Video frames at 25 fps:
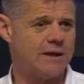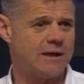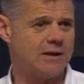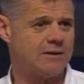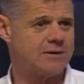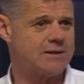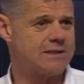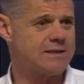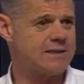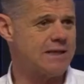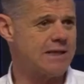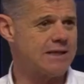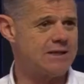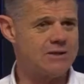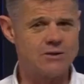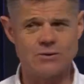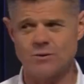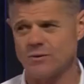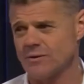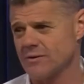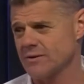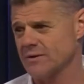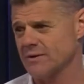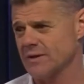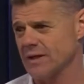our Date
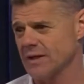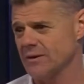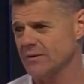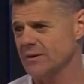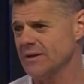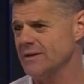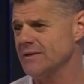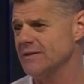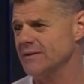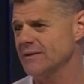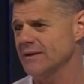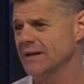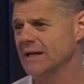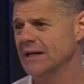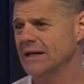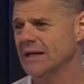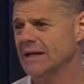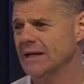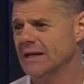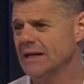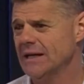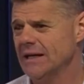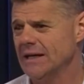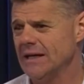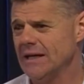Talk series.
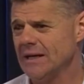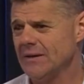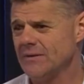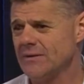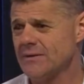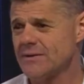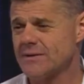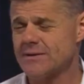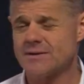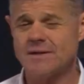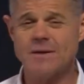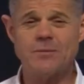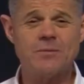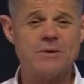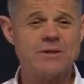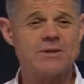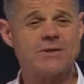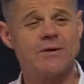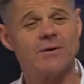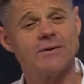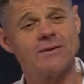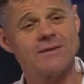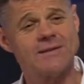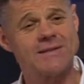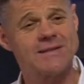This is
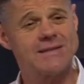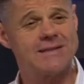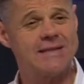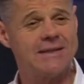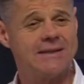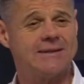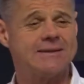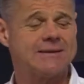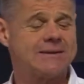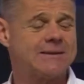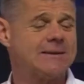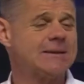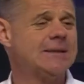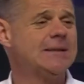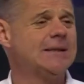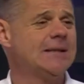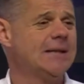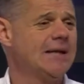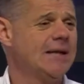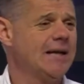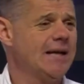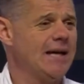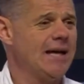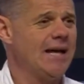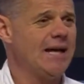episode 6.
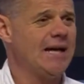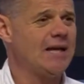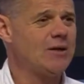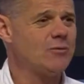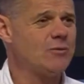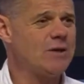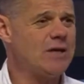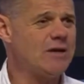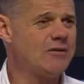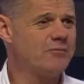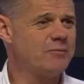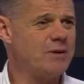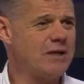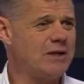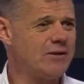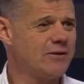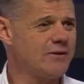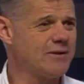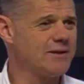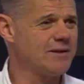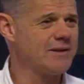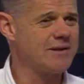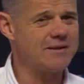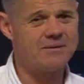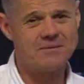And we have been
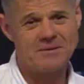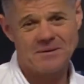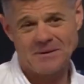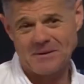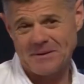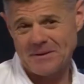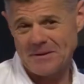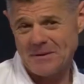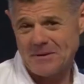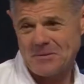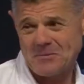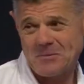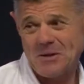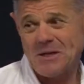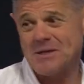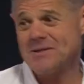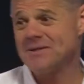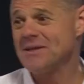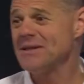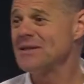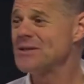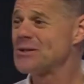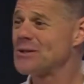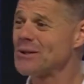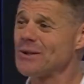on an
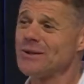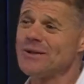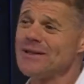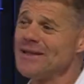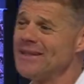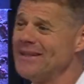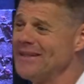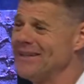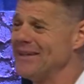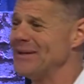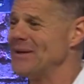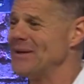amazing journey